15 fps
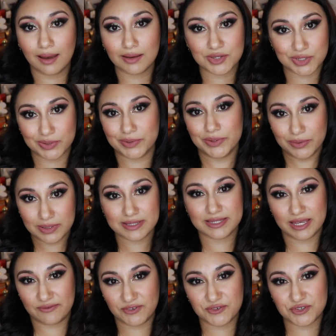So you can
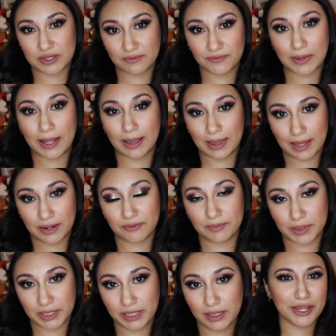save yourself a lot of
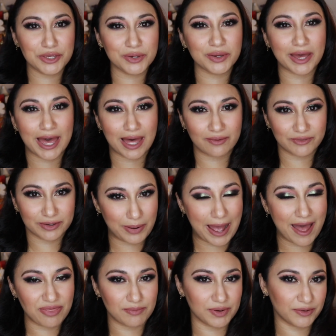money and you can have a
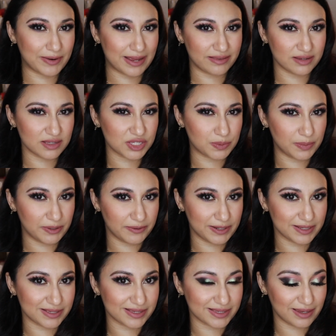Pat Mcgrath
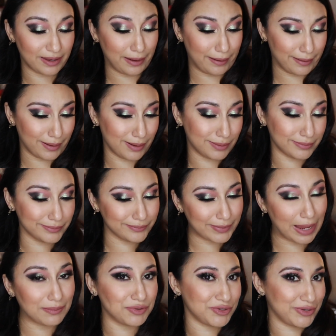experience here.
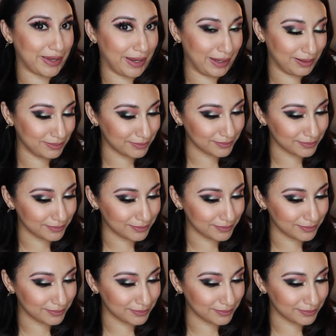I'm just saying.